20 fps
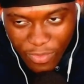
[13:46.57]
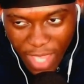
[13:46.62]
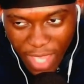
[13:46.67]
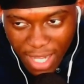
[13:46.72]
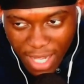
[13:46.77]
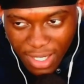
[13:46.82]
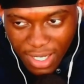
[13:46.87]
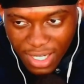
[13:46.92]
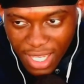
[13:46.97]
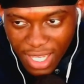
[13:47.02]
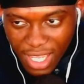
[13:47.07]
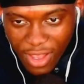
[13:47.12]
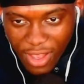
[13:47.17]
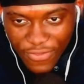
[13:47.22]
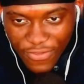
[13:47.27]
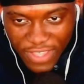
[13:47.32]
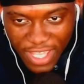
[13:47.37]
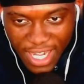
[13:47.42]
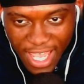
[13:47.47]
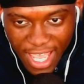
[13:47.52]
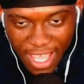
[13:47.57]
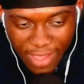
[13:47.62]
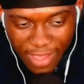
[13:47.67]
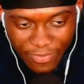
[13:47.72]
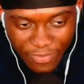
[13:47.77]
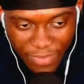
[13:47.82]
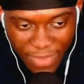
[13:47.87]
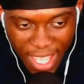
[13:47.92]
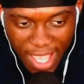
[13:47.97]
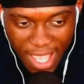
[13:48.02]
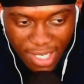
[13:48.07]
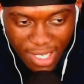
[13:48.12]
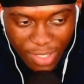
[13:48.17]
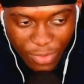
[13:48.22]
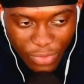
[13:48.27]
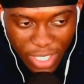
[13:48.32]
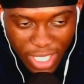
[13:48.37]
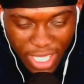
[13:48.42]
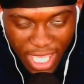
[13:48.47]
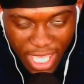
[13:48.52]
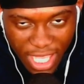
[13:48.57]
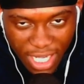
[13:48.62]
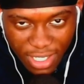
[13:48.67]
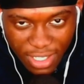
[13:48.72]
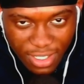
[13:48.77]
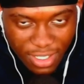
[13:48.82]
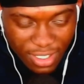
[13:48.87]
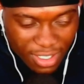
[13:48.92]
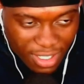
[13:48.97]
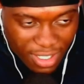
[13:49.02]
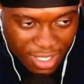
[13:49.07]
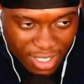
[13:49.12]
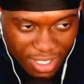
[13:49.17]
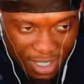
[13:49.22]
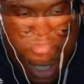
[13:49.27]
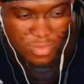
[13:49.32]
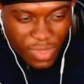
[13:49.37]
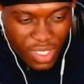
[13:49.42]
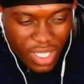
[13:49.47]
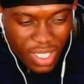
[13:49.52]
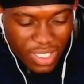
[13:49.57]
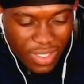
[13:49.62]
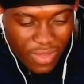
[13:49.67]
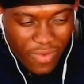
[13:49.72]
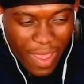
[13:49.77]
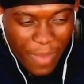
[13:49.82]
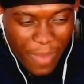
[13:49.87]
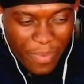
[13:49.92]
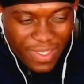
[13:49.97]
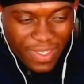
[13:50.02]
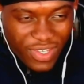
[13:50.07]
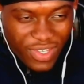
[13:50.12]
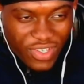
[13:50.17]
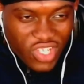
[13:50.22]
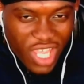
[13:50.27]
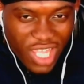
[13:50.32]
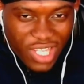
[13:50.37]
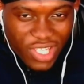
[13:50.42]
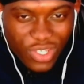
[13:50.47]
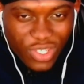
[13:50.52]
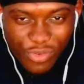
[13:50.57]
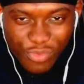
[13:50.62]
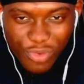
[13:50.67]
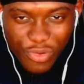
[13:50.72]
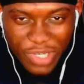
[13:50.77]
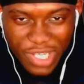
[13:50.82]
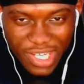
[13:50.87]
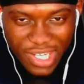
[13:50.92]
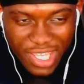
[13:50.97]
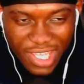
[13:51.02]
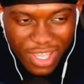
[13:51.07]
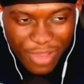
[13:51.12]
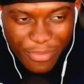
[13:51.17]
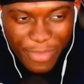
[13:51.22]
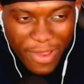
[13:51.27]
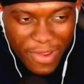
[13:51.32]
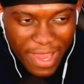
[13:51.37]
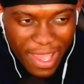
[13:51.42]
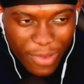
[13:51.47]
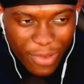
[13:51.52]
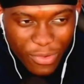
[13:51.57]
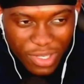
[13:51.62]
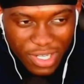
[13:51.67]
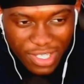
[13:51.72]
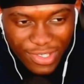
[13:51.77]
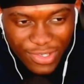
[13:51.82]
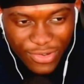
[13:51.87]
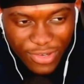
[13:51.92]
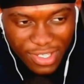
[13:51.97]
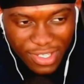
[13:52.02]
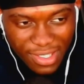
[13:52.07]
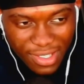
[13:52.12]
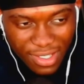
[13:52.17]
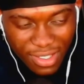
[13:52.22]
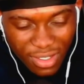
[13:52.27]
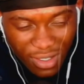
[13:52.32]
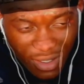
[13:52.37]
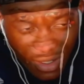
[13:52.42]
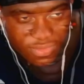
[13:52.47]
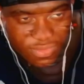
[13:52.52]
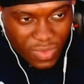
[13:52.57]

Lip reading: And the day after that. And the weekend. So I happened to chat too, but we didn't hear about that one. Interesting.